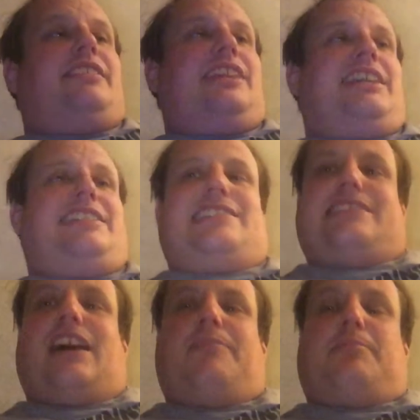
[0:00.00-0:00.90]
they
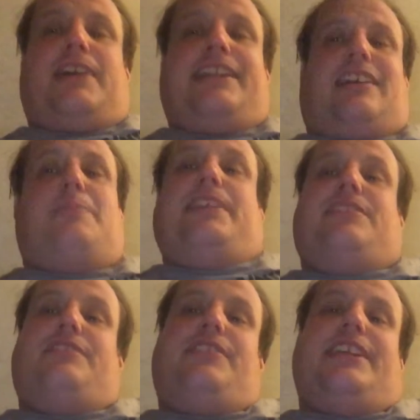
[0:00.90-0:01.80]
stopped my time,
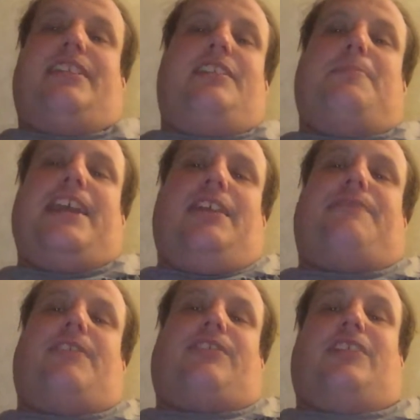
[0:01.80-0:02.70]
because you pay
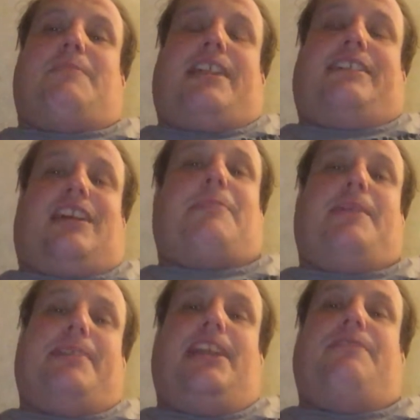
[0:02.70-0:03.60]
for a certain amount of time.
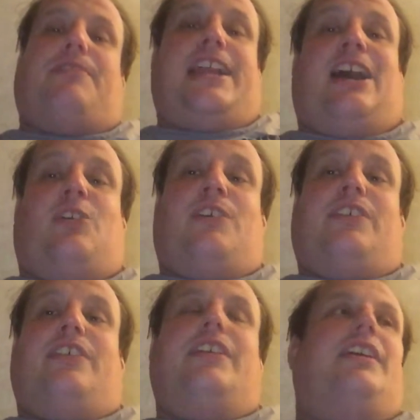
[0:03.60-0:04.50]
I paid for an
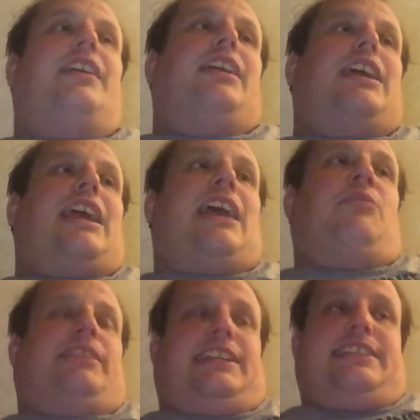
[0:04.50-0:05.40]
hour,
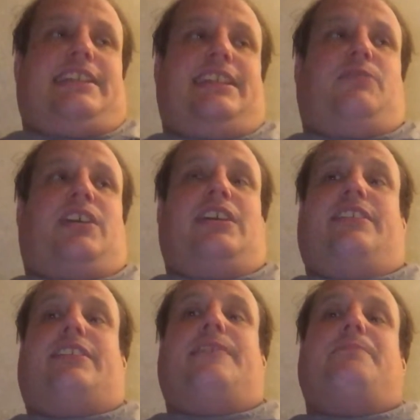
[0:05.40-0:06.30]
and what they did
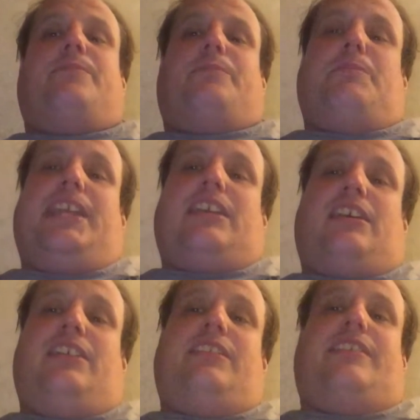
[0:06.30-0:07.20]
was,
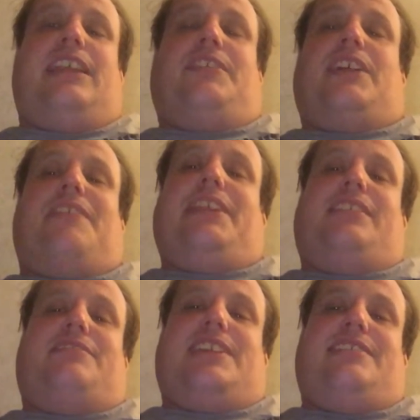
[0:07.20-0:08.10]
because they were having
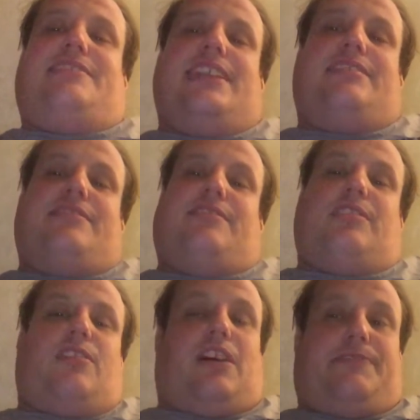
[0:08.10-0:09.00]
to change stations
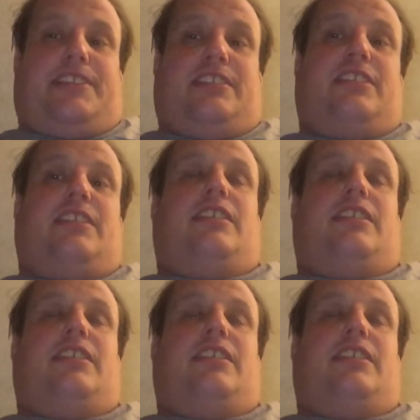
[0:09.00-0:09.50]
so often,